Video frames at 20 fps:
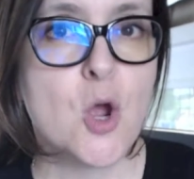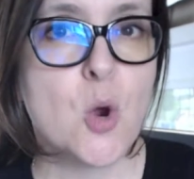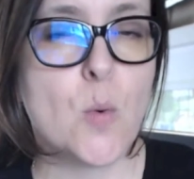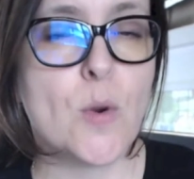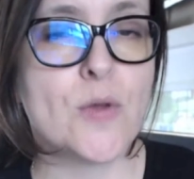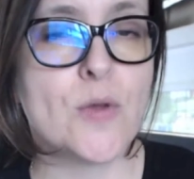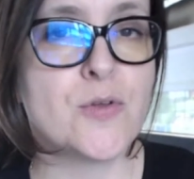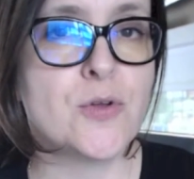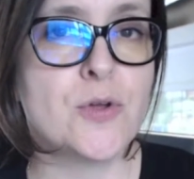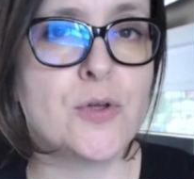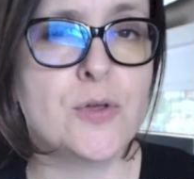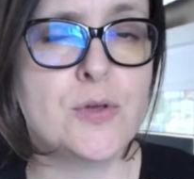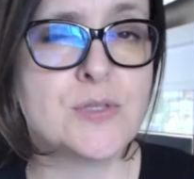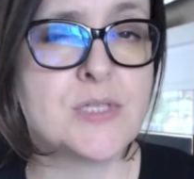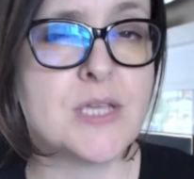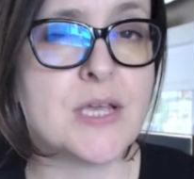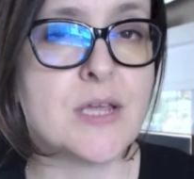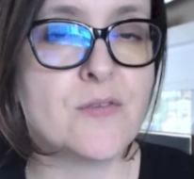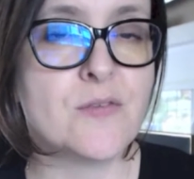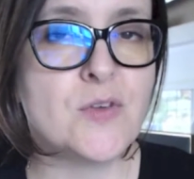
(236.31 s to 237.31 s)
whether you're
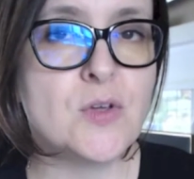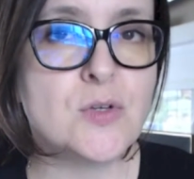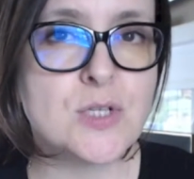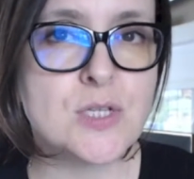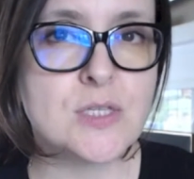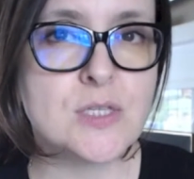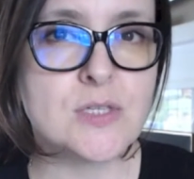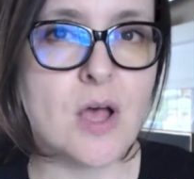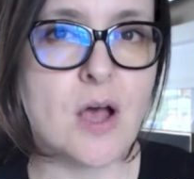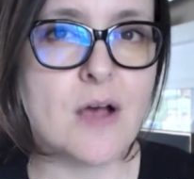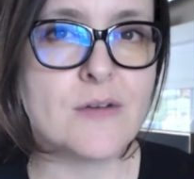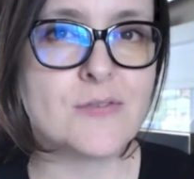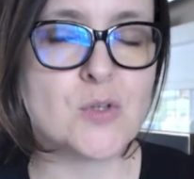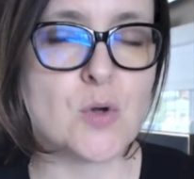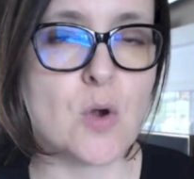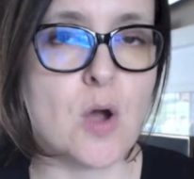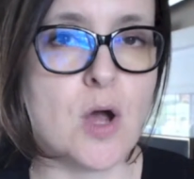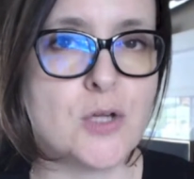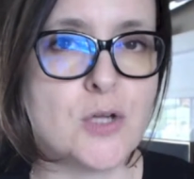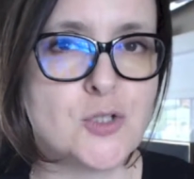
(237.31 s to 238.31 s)
using Infusionsoft
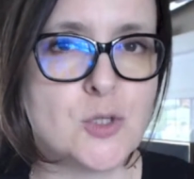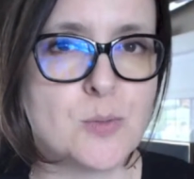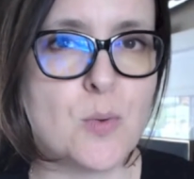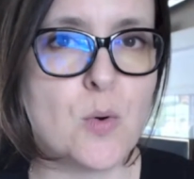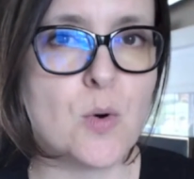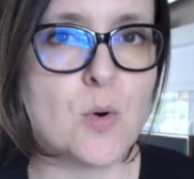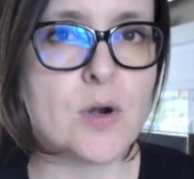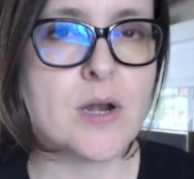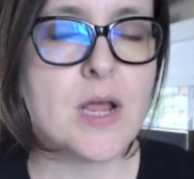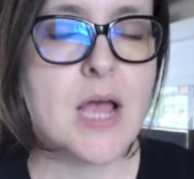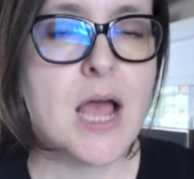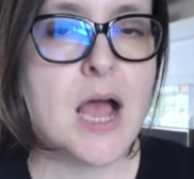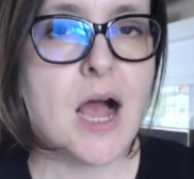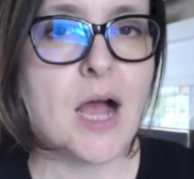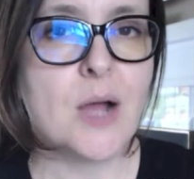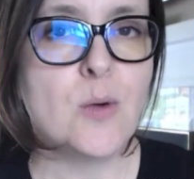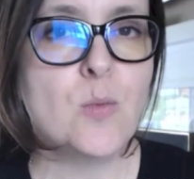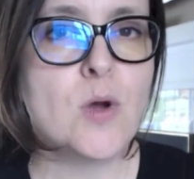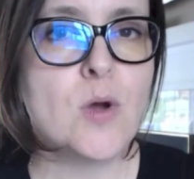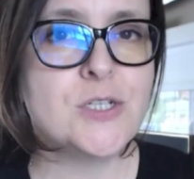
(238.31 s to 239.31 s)
or Ontraport,
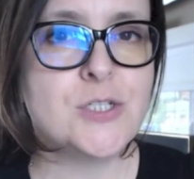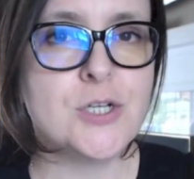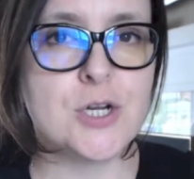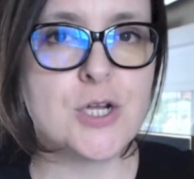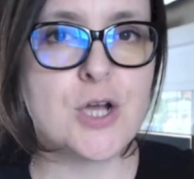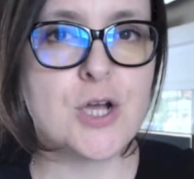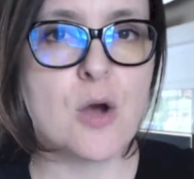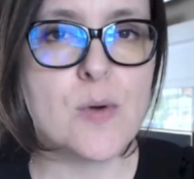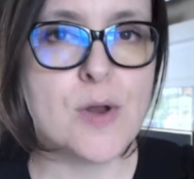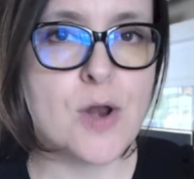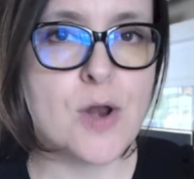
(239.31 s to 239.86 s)
I want you to go and